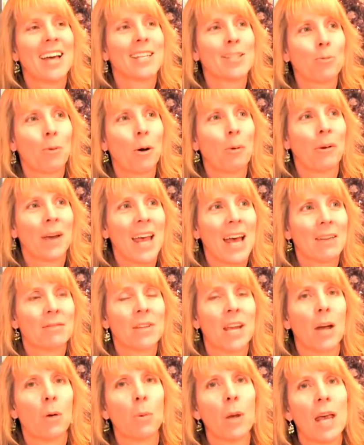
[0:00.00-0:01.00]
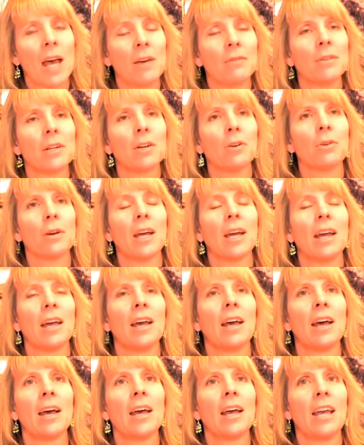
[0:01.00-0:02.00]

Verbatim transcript: is what we have to and we have to create